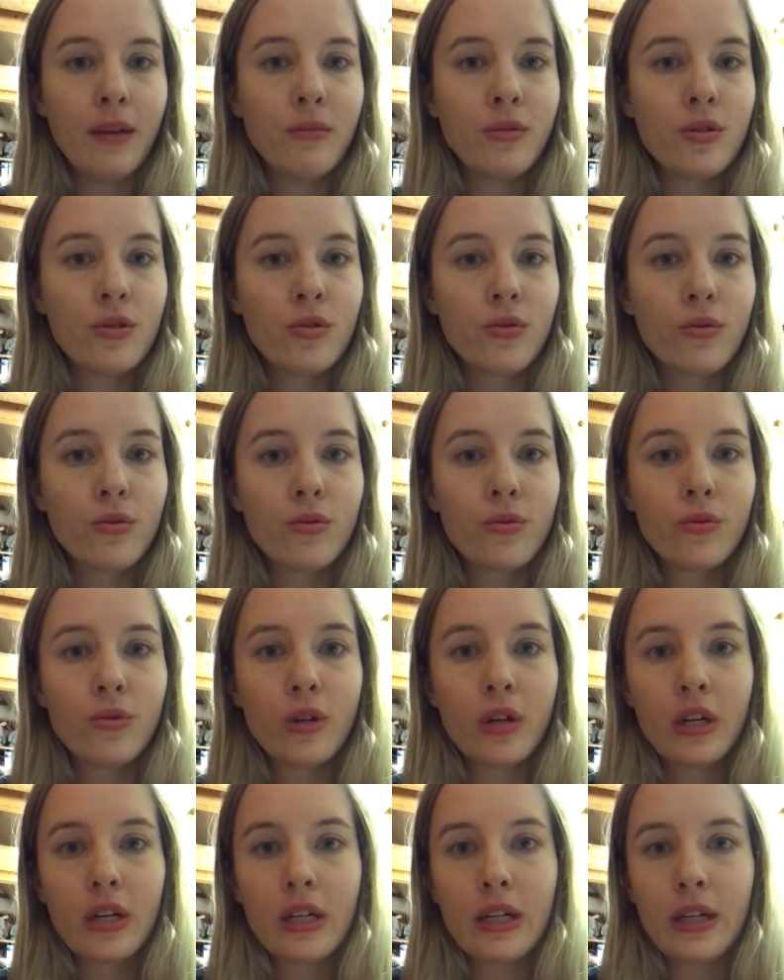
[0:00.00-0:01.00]
to
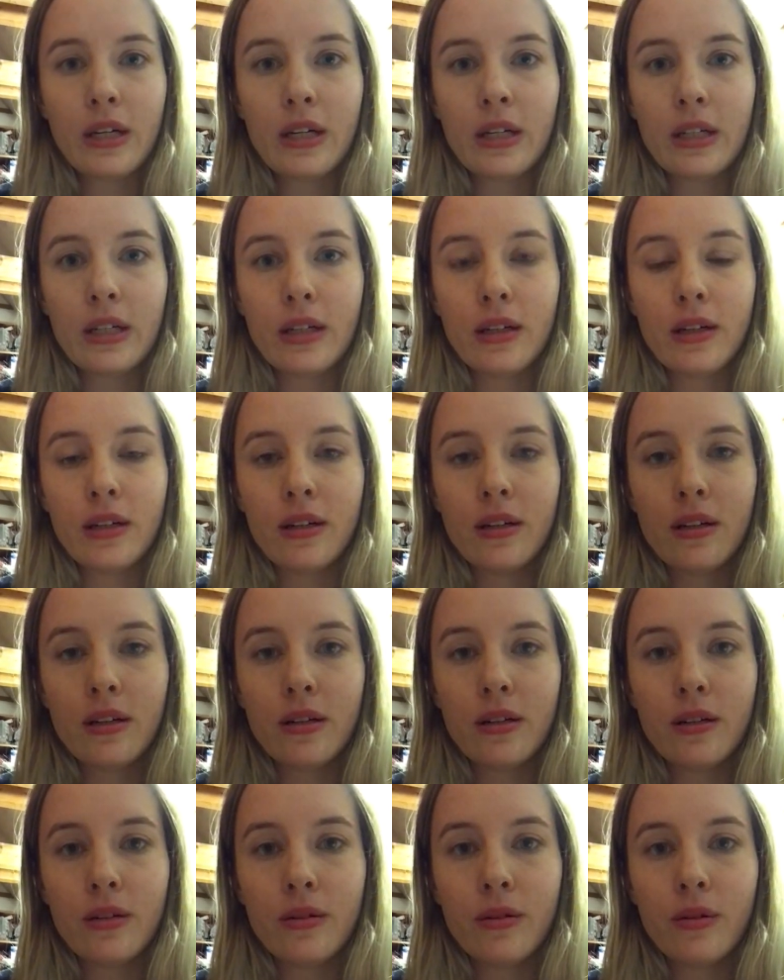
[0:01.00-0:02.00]

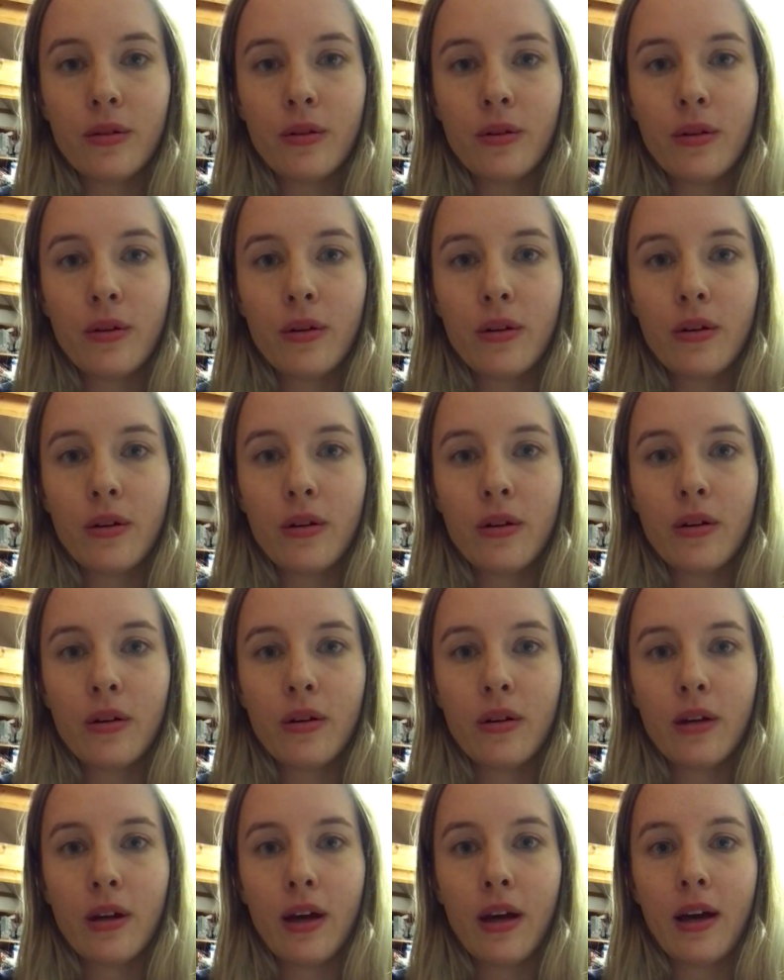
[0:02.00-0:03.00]
uh,
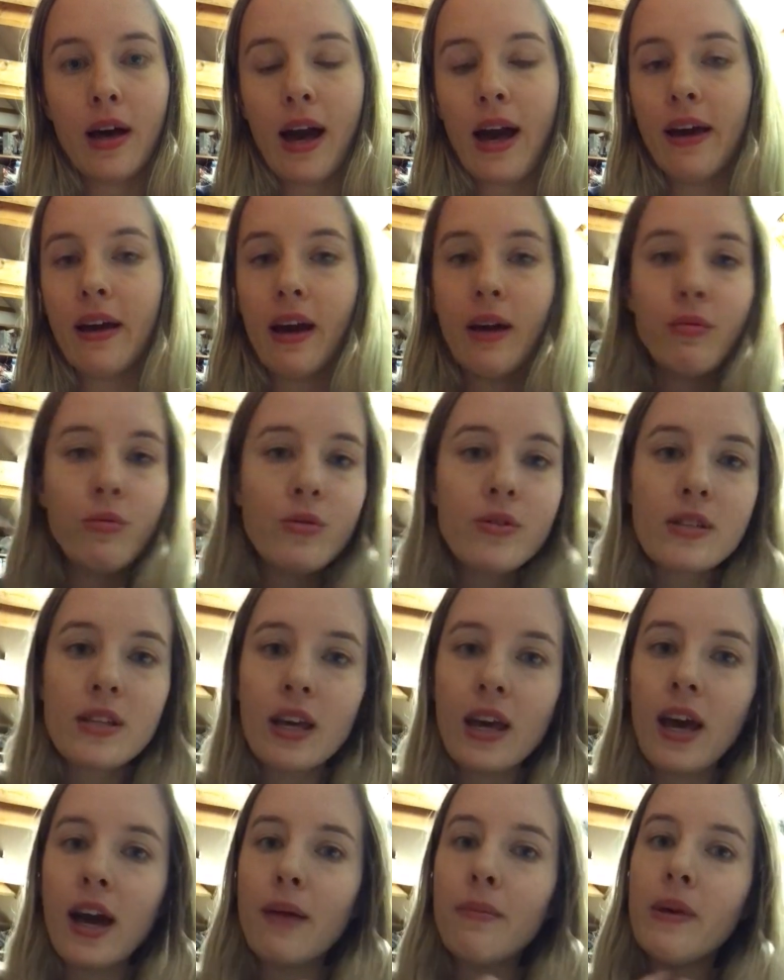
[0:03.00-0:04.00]
I would
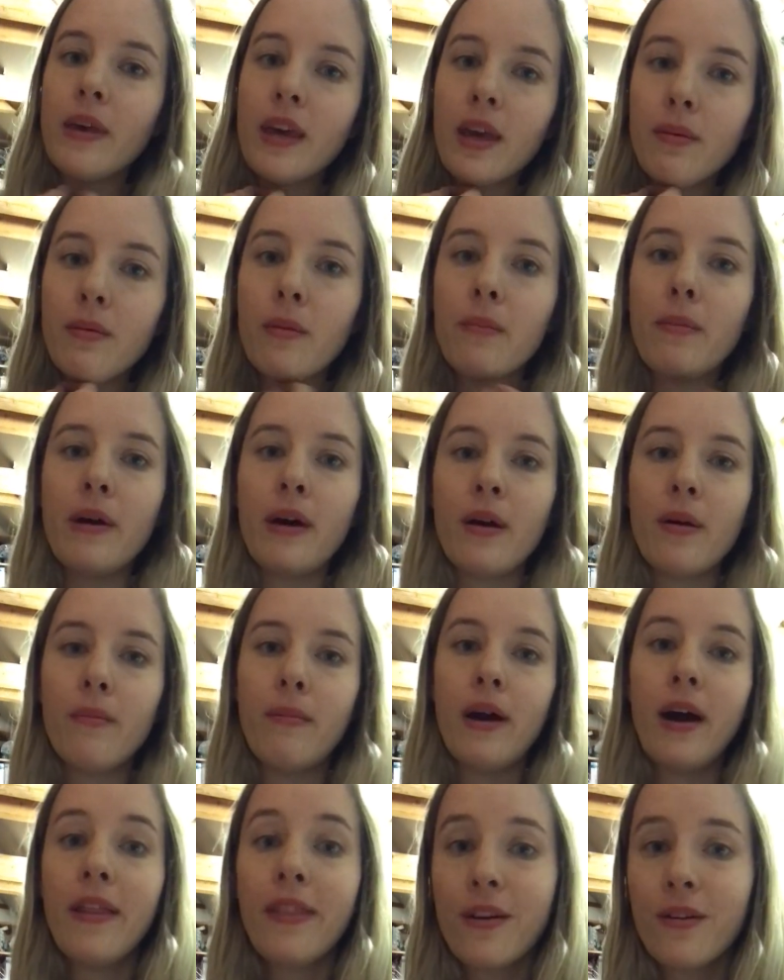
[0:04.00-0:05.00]
say I became a better
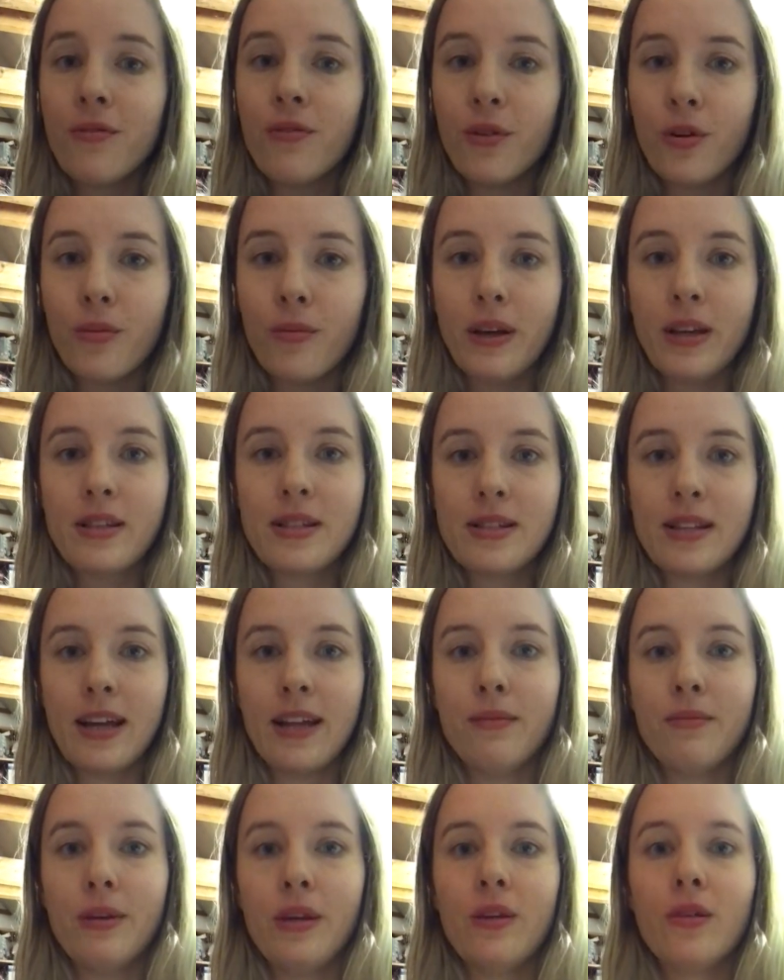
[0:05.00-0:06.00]
mother for my
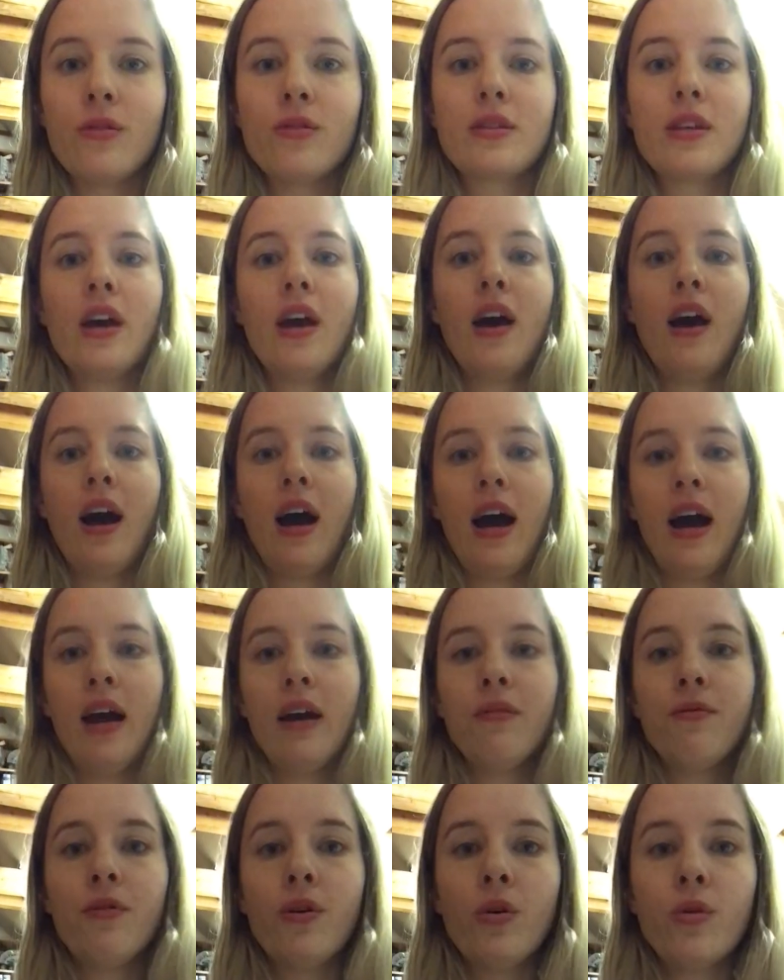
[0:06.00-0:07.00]
son because
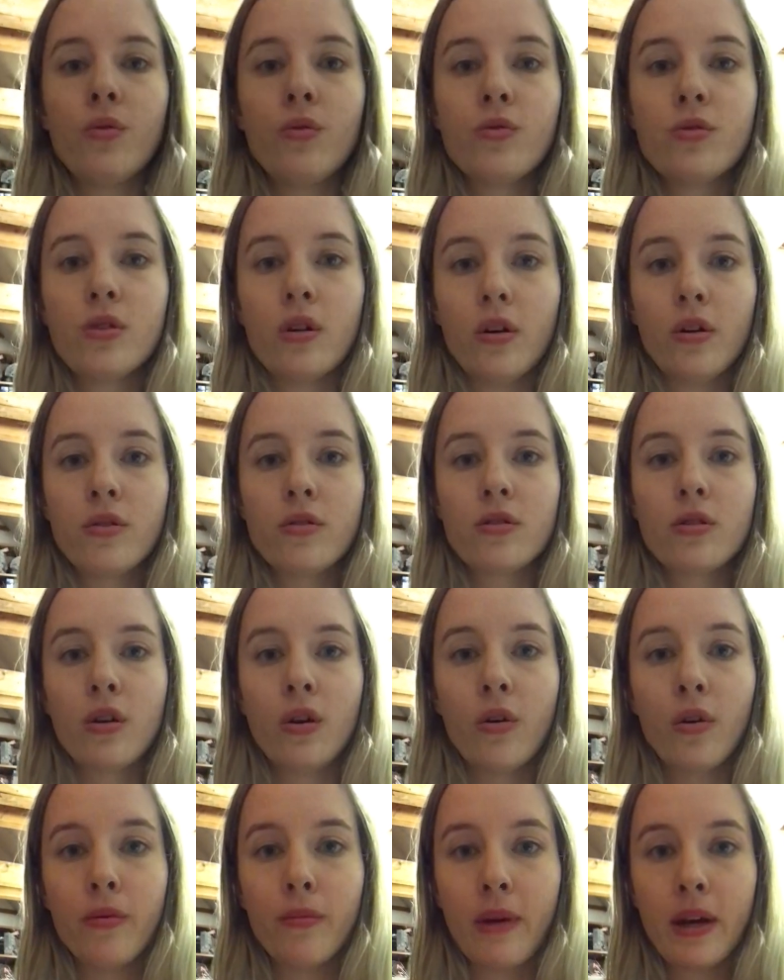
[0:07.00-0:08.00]
I focused
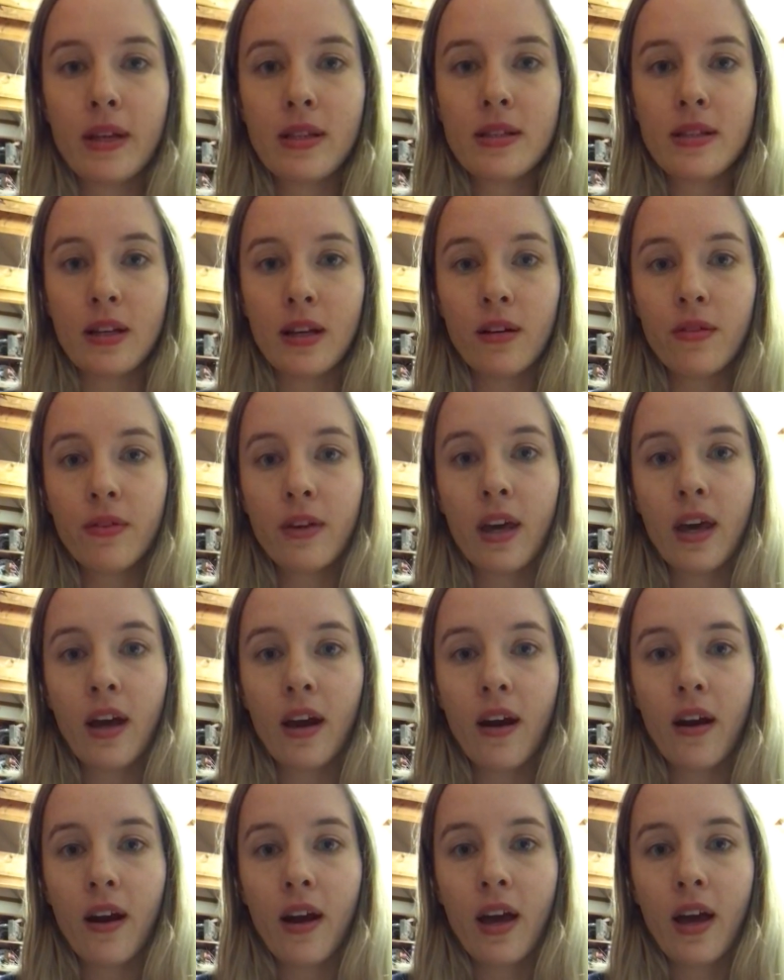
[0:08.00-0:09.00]
also on my
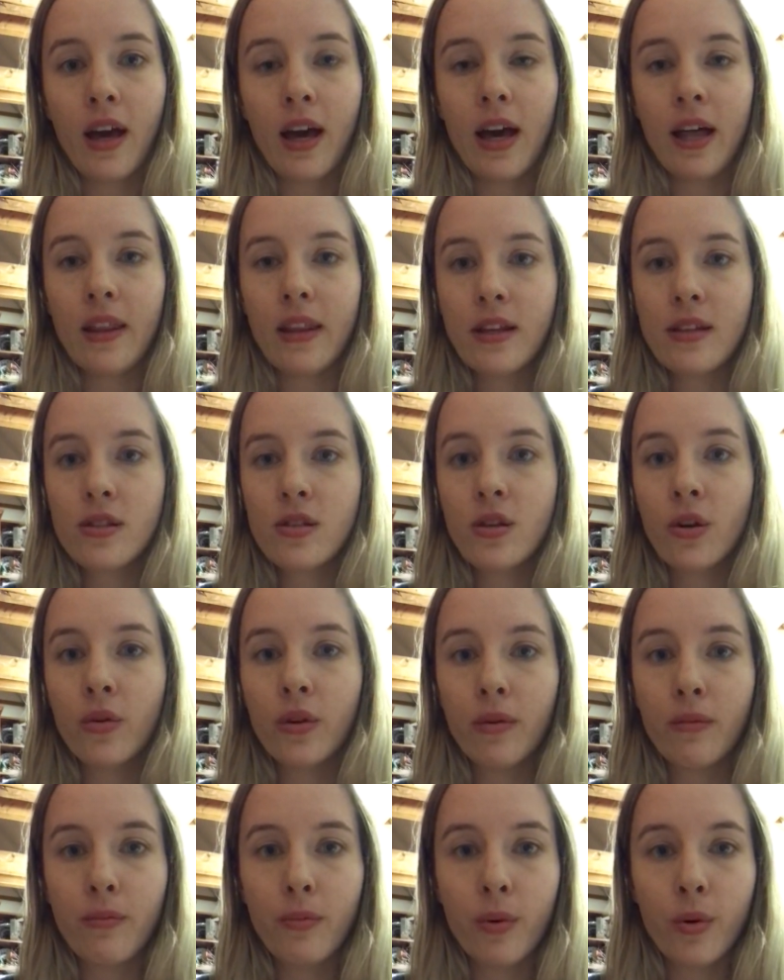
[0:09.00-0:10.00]
self-care, and that's so
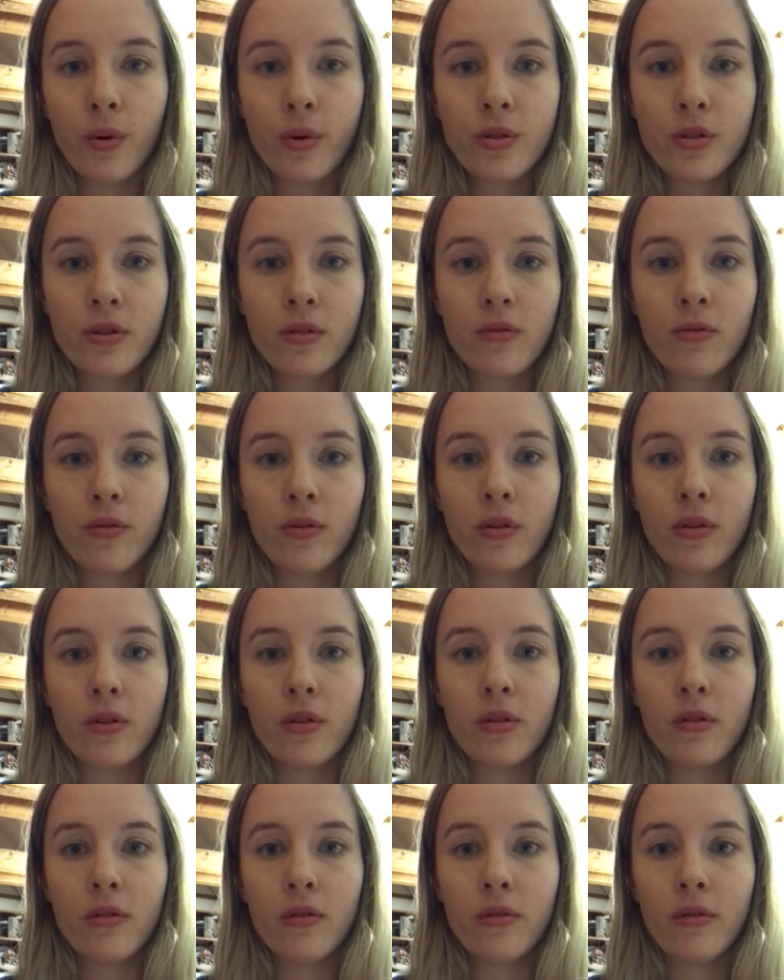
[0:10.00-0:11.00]
important
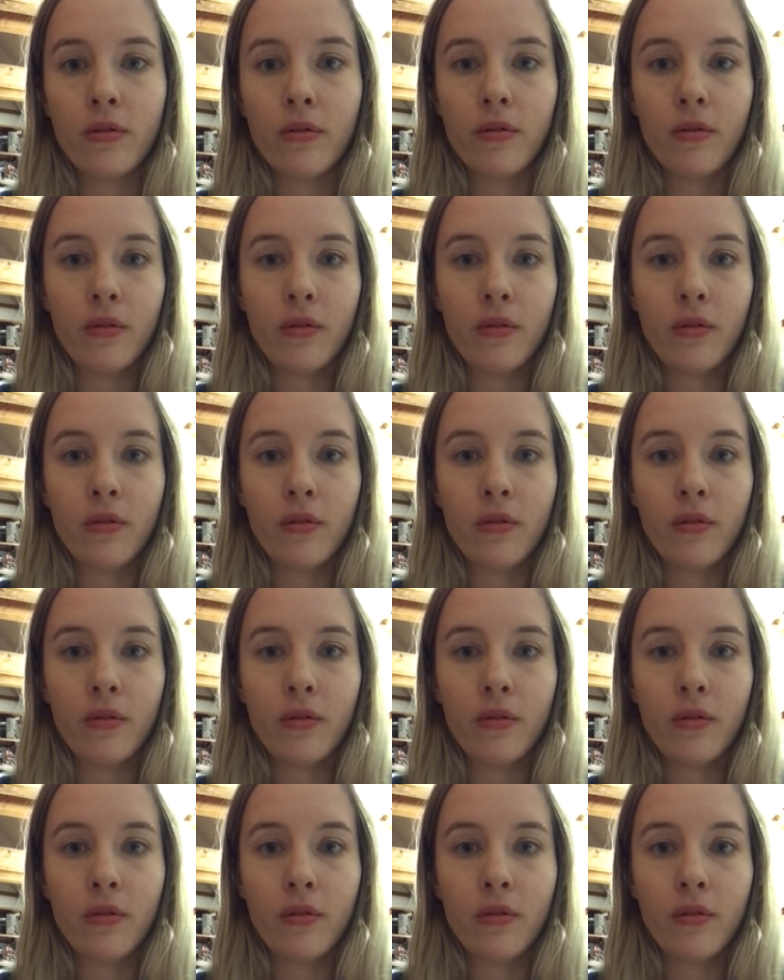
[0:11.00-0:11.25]
for